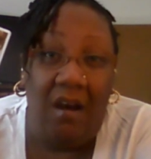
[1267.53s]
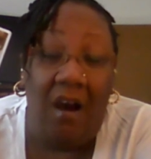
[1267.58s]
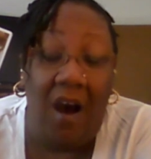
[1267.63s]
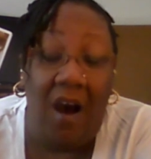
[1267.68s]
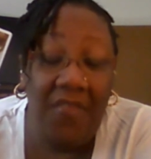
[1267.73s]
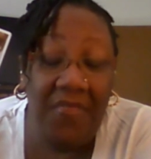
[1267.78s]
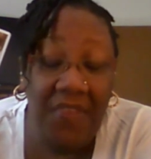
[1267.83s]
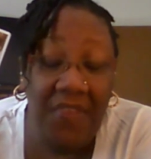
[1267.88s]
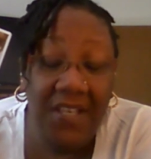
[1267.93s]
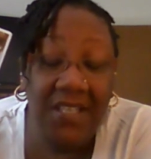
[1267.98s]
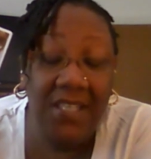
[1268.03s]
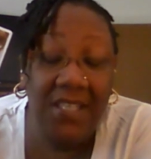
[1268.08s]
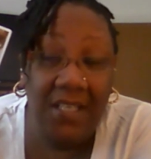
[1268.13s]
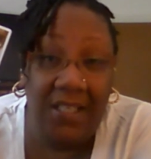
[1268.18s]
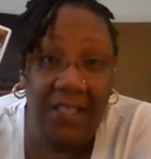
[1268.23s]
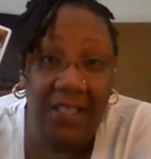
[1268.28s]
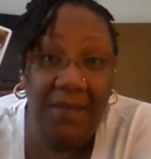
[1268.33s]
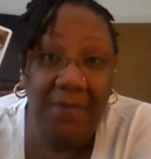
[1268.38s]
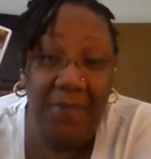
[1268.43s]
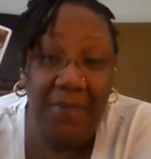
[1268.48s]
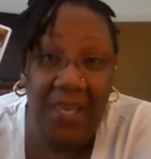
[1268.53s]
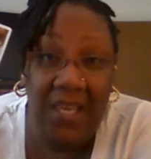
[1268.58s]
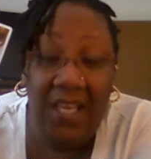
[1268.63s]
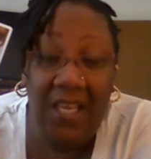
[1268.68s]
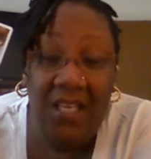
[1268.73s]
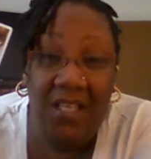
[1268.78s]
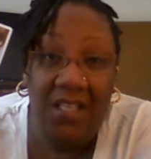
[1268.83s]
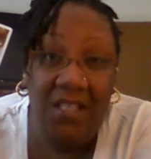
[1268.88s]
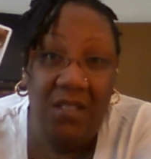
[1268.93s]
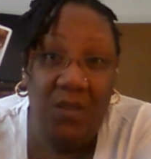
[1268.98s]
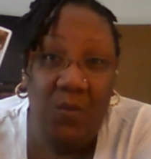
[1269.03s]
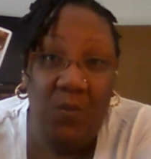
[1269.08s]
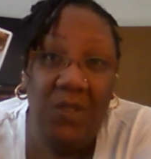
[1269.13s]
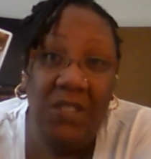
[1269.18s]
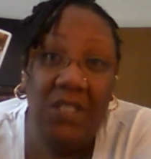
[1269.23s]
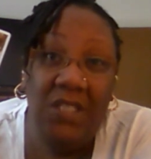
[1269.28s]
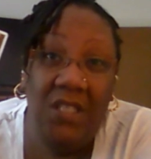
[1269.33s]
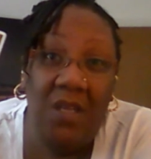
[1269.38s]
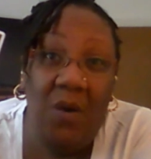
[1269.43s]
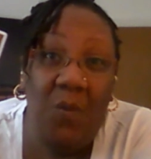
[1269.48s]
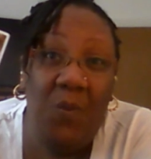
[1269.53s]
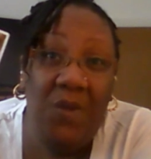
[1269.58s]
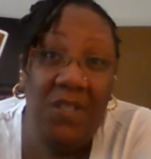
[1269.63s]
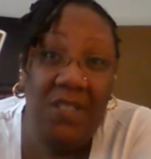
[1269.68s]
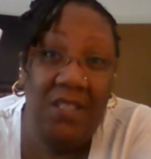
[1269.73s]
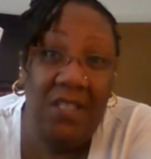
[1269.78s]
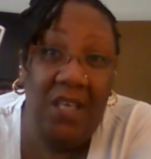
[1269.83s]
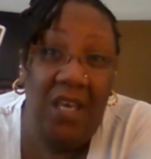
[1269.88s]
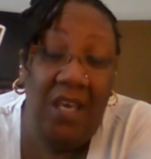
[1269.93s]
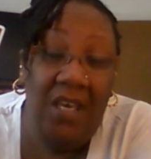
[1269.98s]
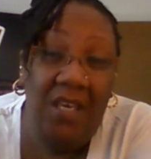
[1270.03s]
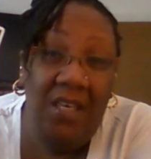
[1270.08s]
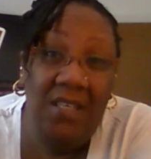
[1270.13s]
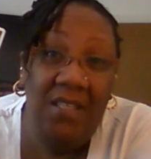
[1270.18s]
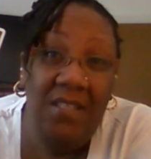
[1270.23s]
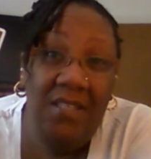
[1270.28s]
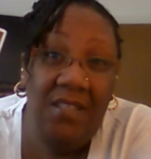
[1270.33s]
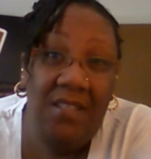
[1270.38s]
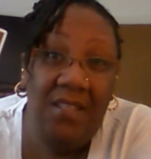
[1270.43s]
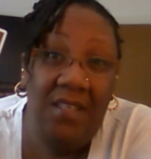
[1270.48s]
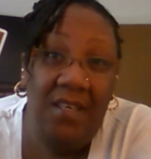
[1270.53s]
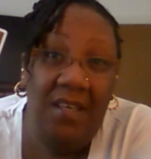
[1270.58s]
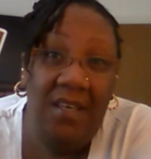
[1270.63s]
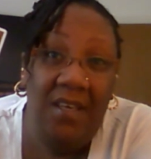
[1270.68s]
authentically means when someone says,